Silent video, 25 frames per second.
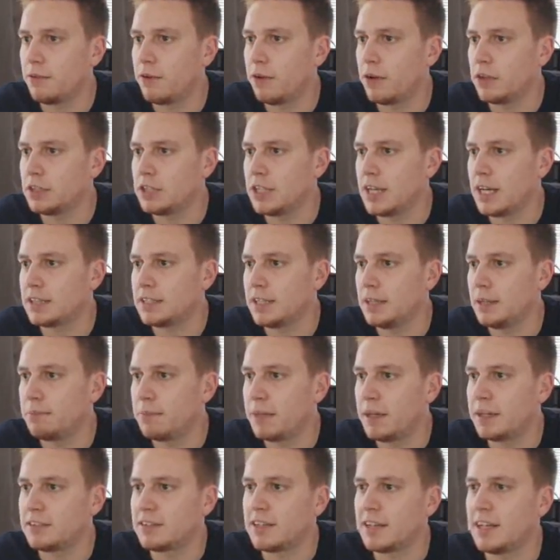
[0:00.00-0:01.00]
Find
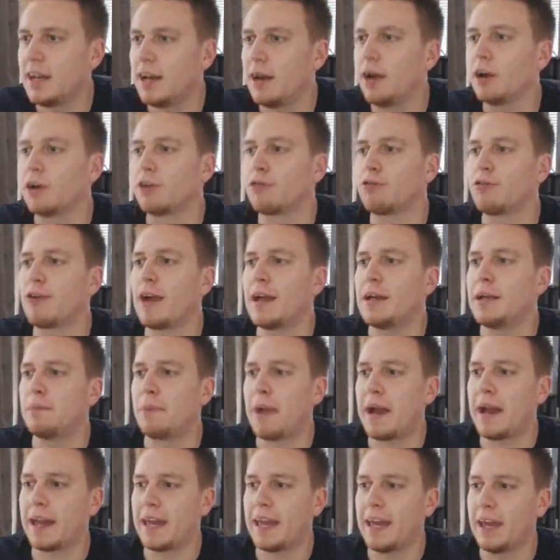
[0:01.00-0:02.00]
Yacine Benzia.
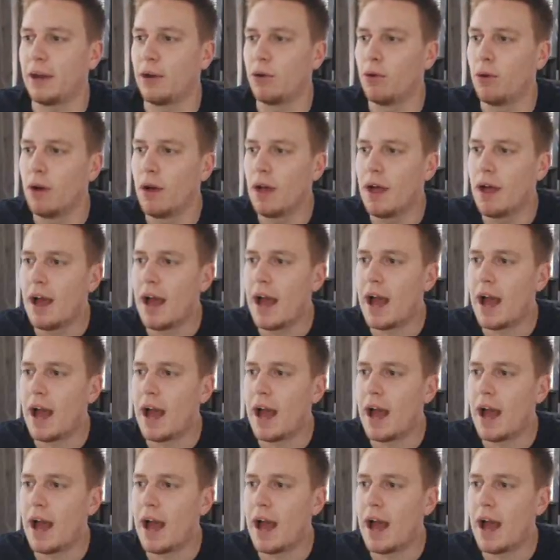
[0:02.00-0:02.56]
Great back heel.